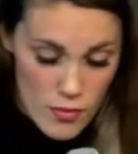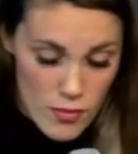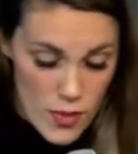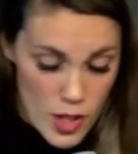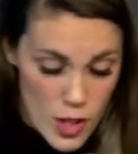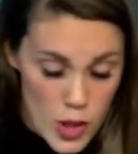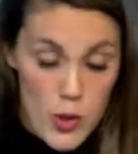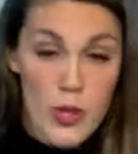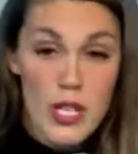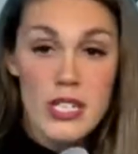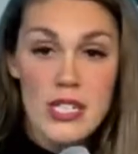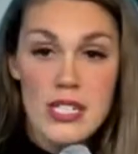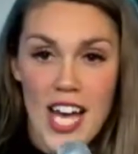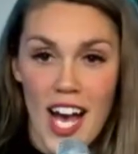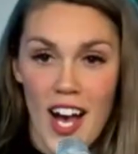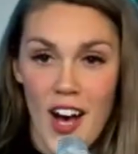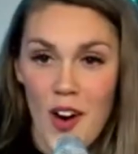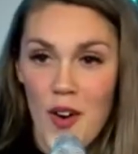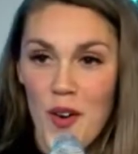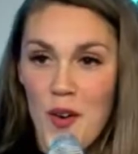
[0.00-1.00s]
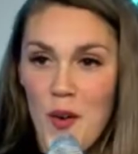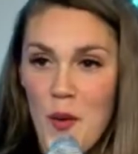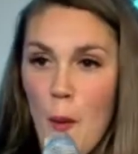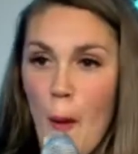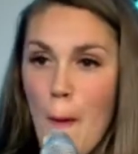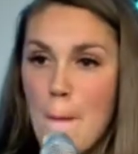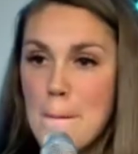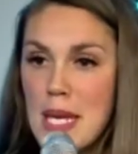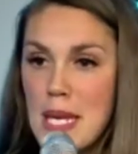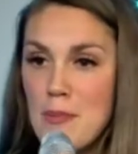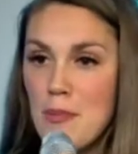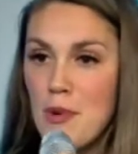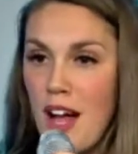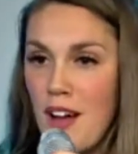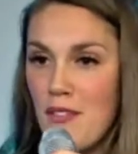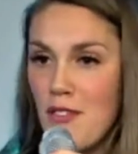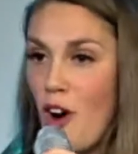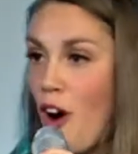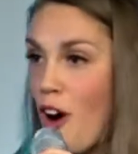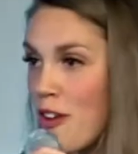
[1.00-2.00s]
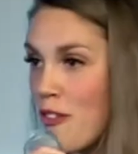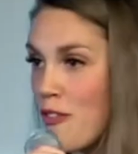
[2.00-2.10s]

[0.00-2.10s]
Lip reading: You can tell what people have a heart